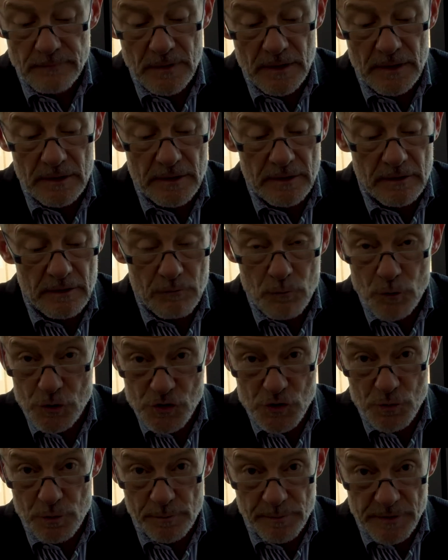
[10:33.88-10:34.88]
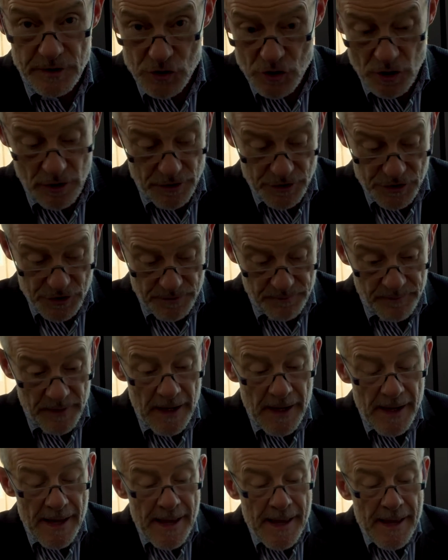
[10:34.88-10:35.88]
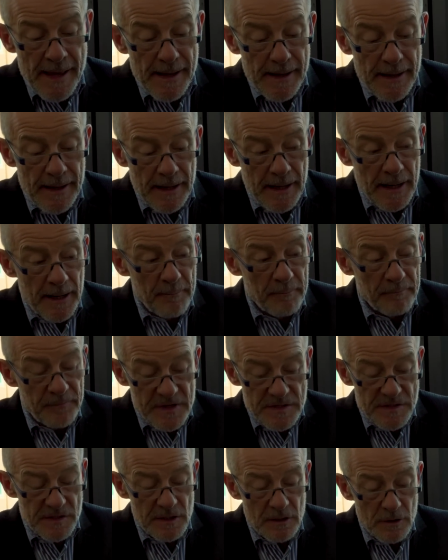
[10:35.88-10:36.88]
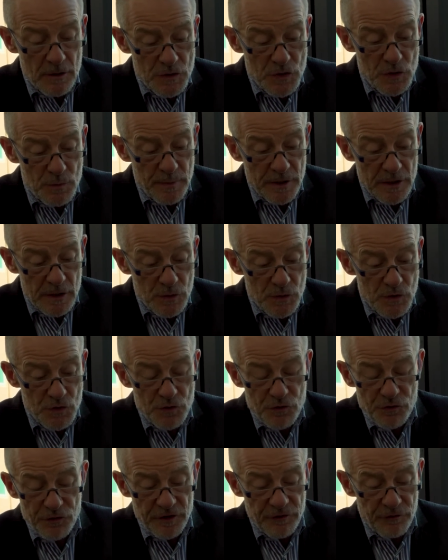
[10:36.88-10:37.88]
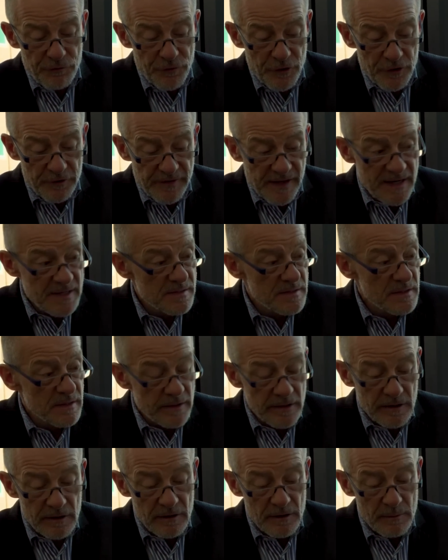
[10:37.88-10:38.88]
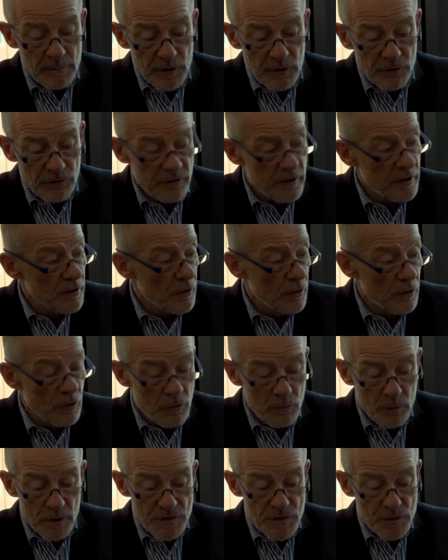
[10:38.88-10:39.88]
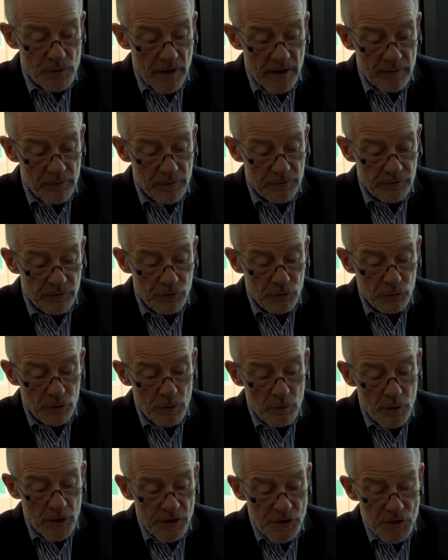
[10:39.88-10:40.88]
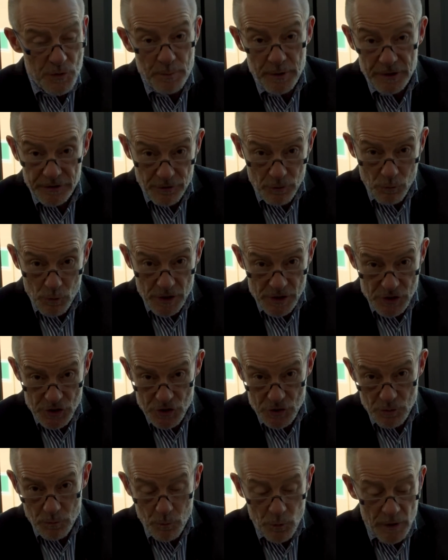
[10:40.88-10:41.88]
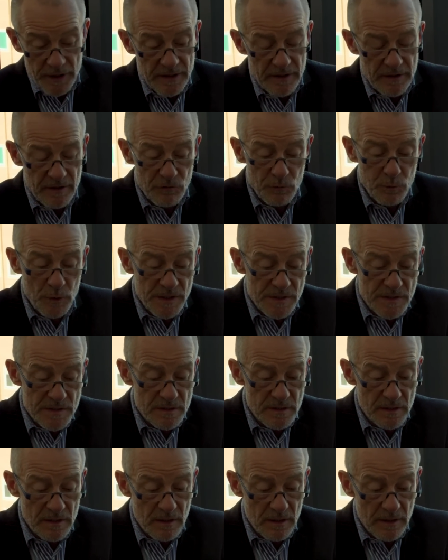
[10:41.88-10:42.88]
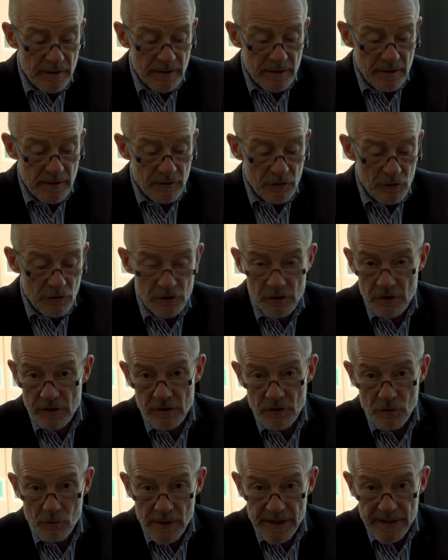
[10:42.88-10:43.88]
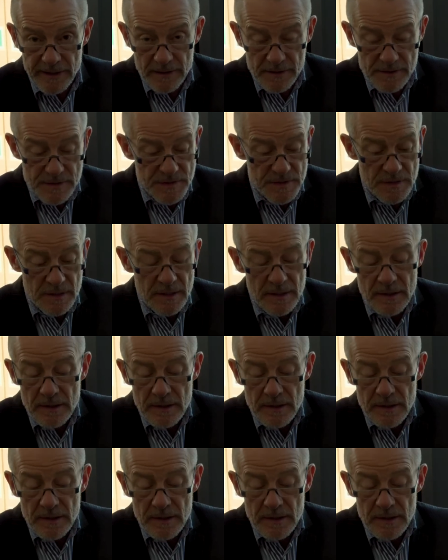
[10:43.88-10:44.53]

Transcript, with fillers: and then the watch will be charged. Um, this can also be used to transfer data, either music or whatsoever, to the watch, but the watch, when it is once in, a, in, in, in your wireless,